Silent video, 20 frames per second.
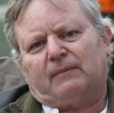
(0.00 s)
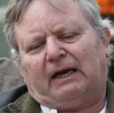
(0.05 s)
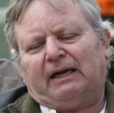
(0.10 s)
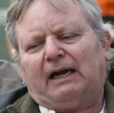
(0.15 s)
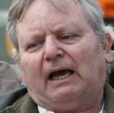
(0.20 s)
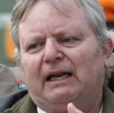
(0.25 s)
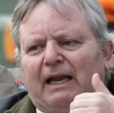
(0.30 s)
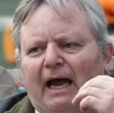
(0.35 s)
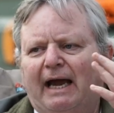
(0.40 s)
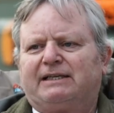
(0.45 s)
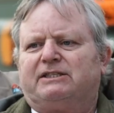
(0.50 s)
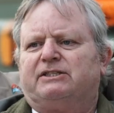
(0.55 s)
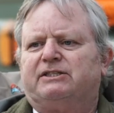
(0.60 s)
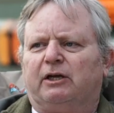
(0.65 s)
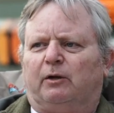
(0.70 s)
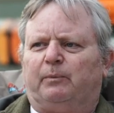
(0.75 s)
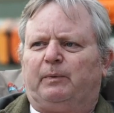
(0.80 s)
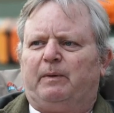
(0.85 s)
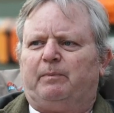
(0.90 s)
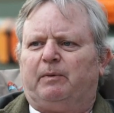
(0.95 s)
And I like to
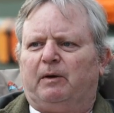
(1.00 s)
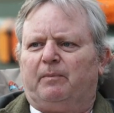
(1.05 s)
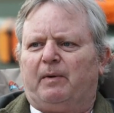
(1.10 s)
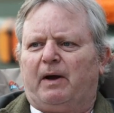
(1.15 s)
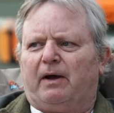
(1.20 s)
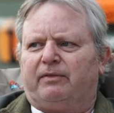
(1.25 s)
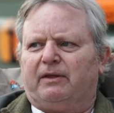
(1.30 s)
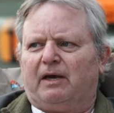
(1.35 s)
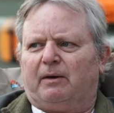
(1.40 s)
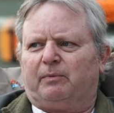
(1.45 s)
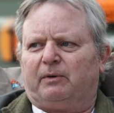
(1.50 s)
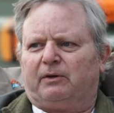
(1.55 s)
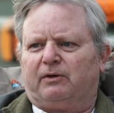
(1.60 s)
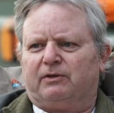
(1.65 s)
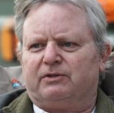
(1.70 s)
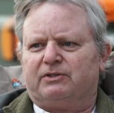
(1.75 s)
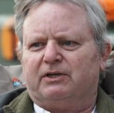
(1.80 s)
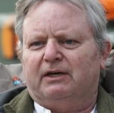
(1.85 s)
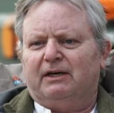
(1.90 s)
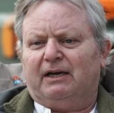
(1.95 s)
tell people about that,
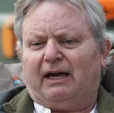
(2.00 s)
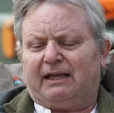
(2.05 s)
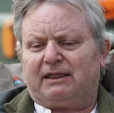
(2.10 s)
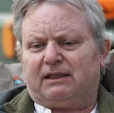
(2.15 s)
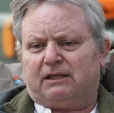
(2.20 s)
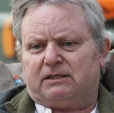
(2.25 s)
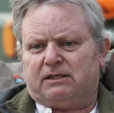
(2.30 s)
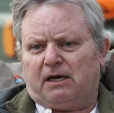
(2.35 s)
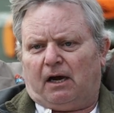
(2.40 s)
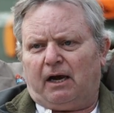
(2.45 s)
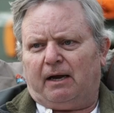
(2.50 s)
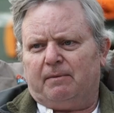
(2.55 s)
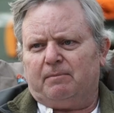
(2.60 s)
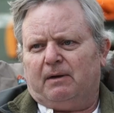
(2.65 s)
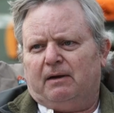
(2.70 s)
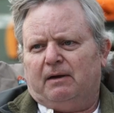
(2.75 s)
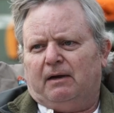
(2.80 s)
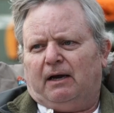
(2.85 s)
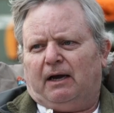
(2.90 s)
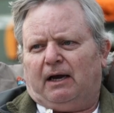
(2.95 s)
because at the time